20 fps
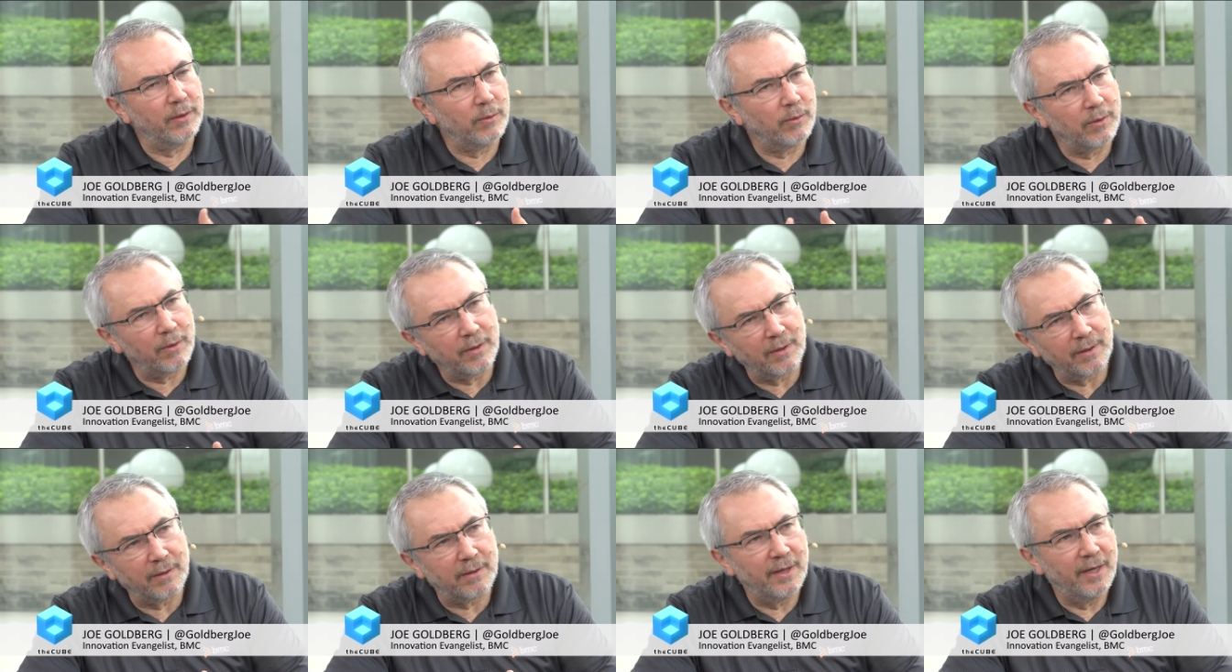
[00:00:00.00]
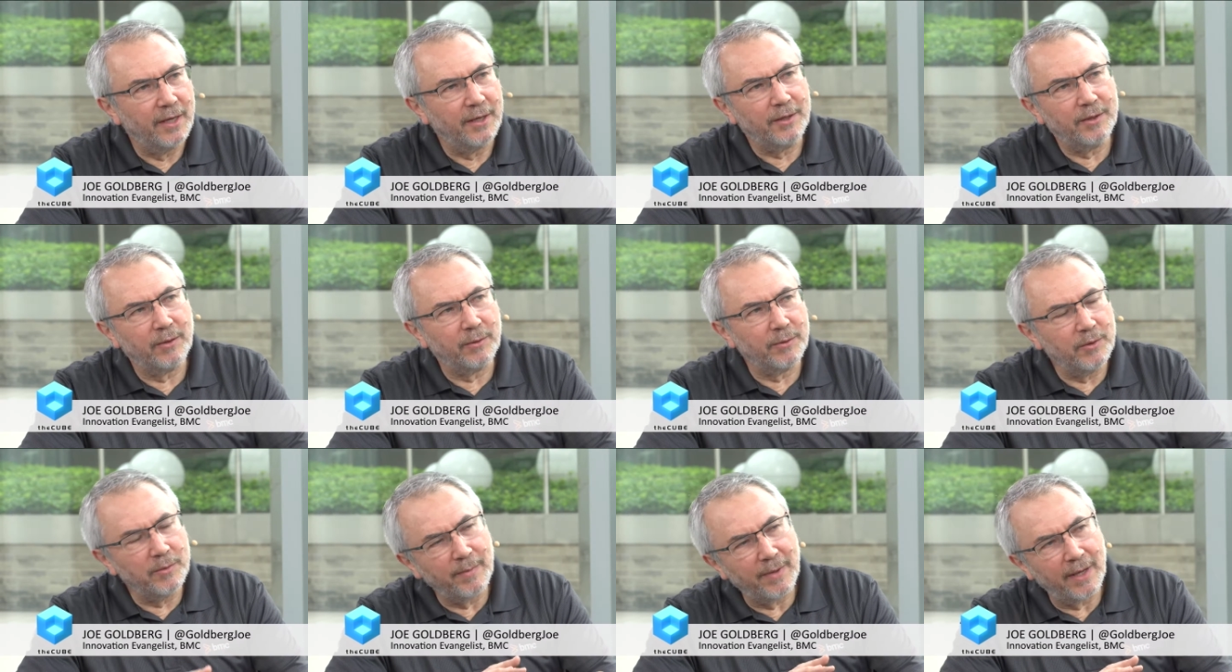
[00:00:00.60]
or you know
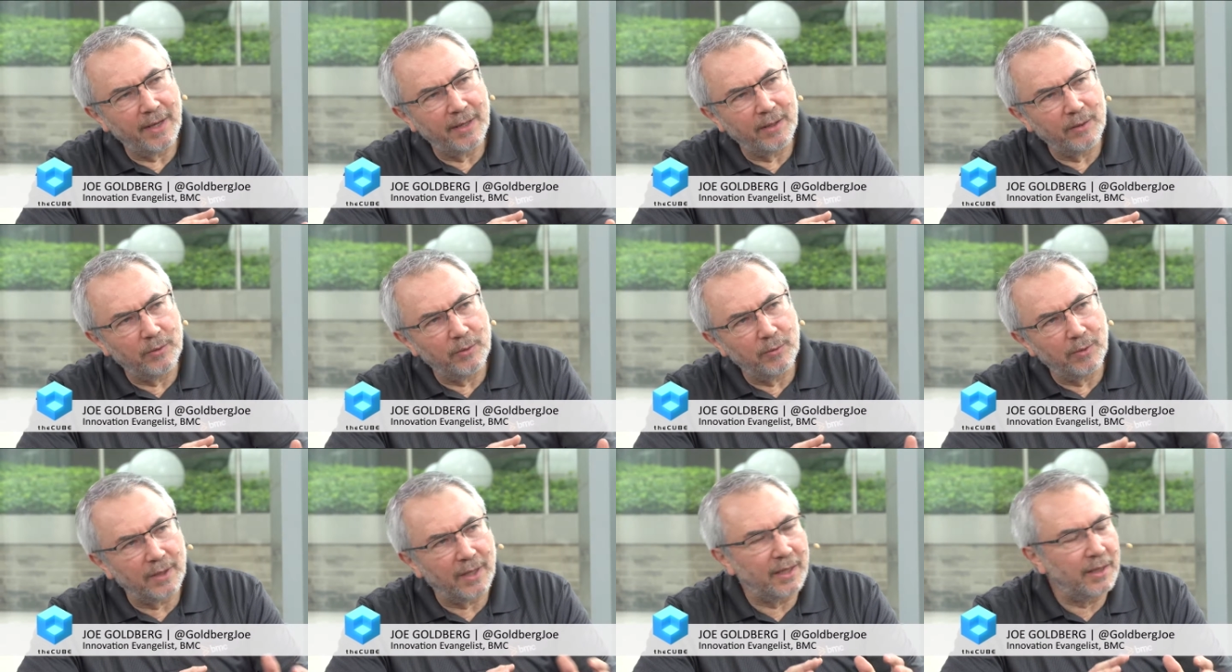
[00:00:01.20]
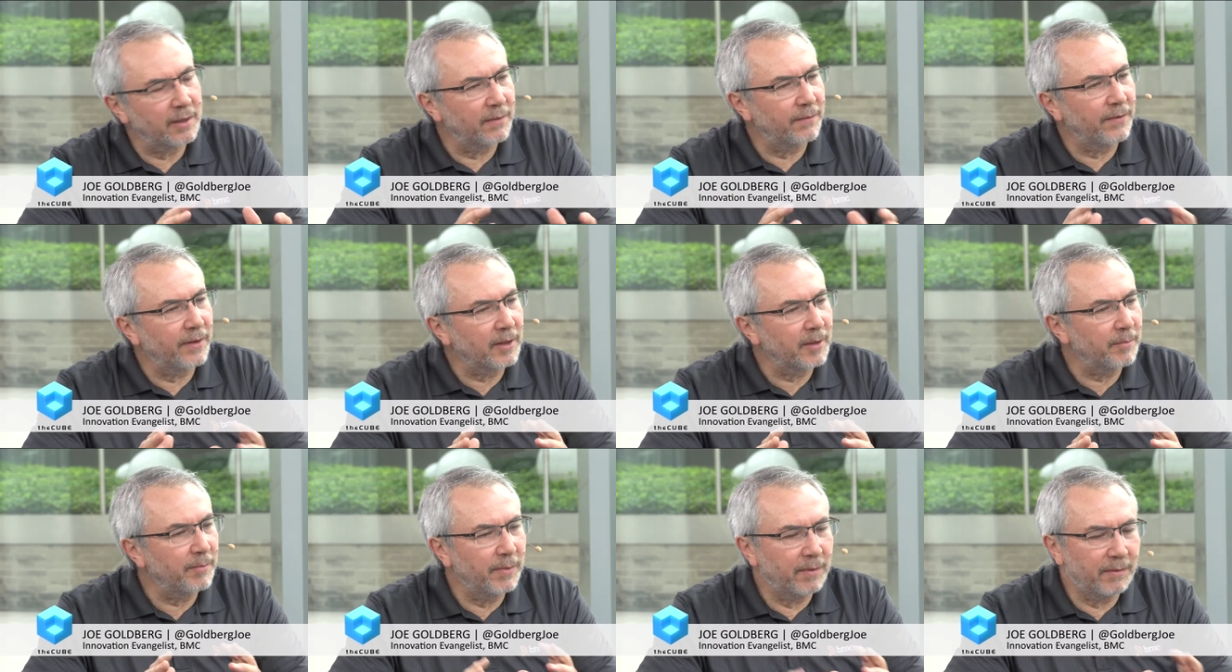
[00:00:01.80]
you may do a lot of
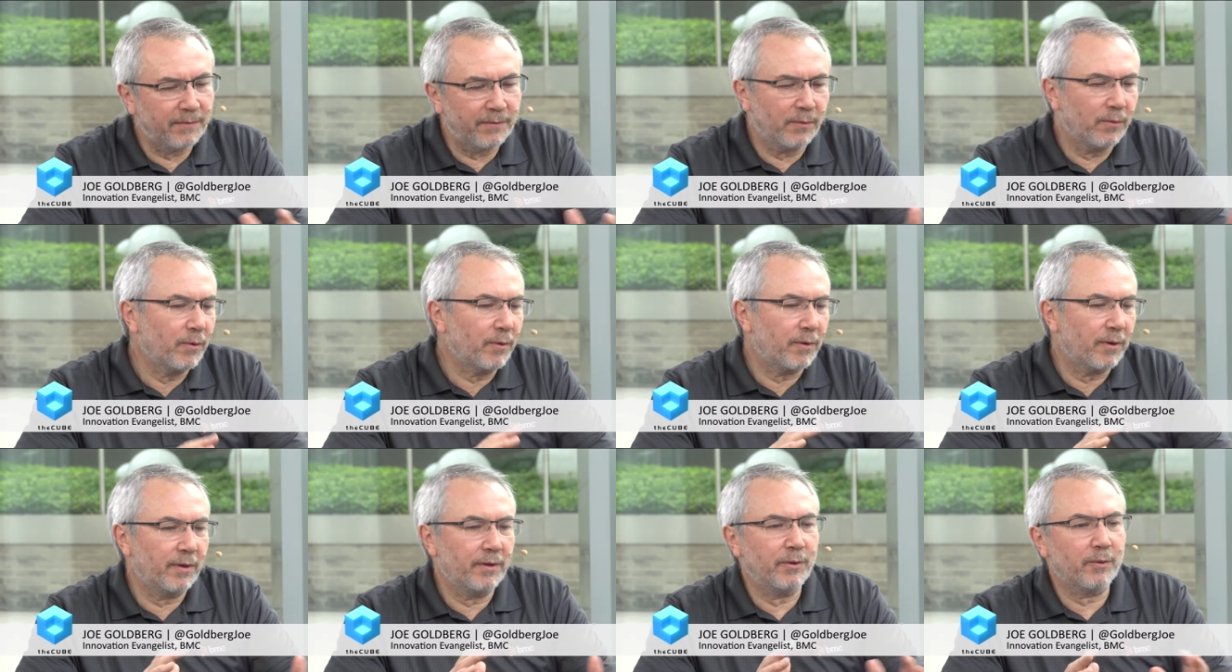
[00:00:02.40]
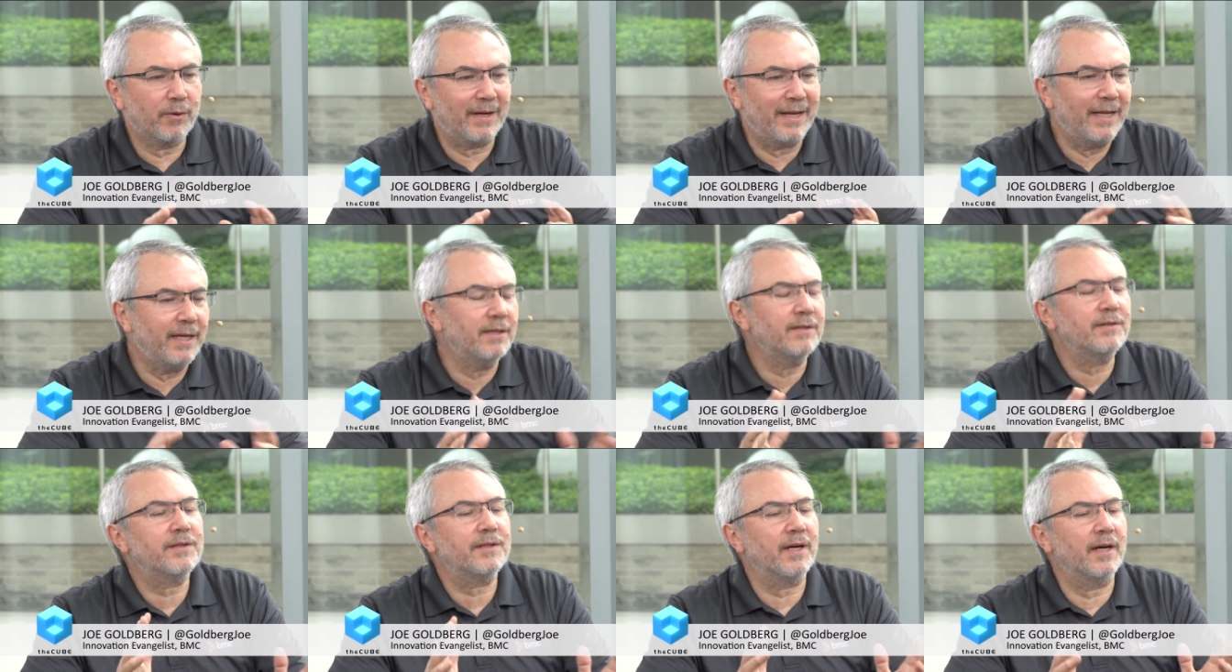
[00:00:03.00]
development for your
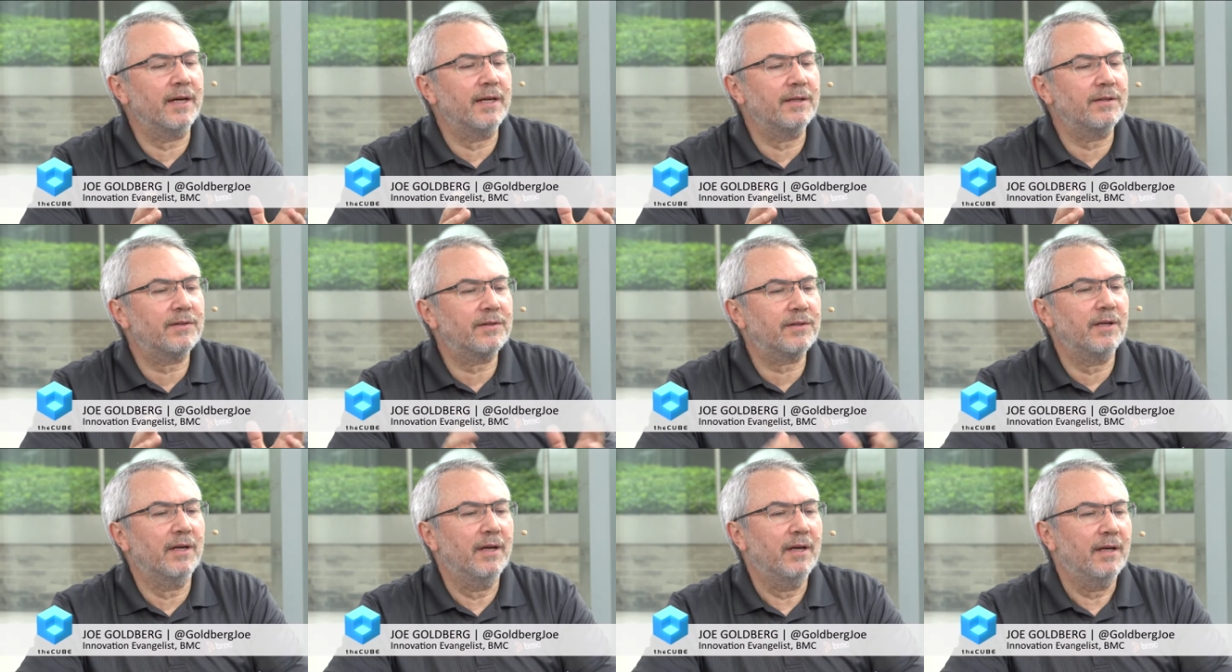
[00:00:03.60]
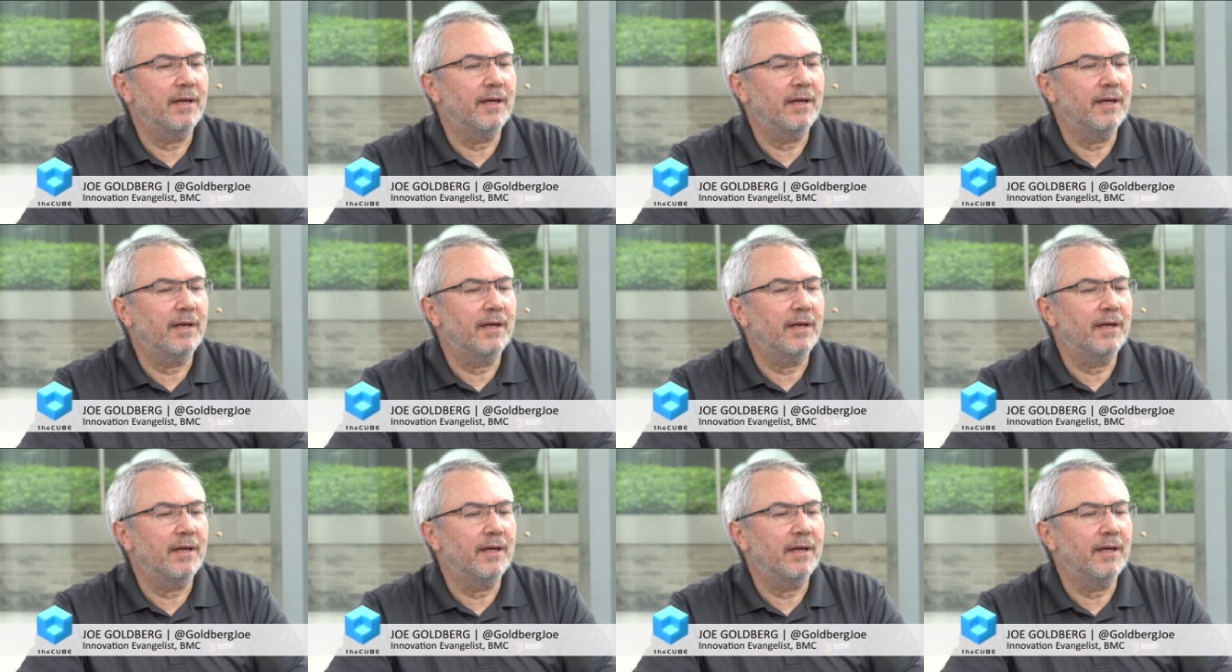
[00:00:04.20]
insights